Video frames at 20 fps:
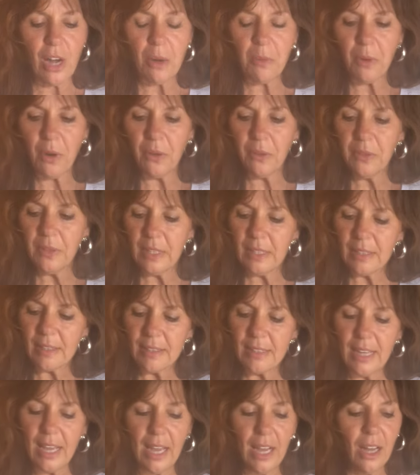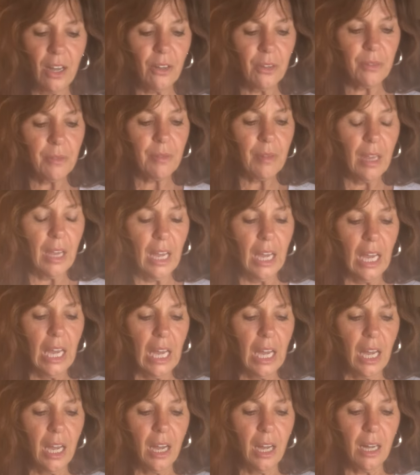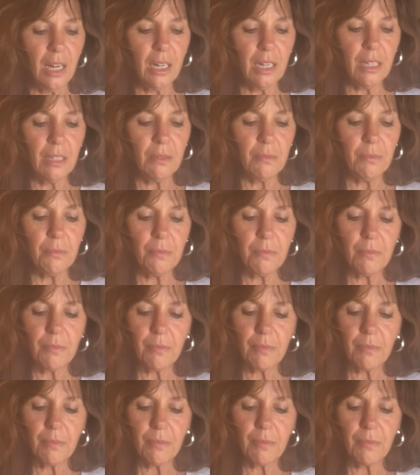I wrote this down. Um,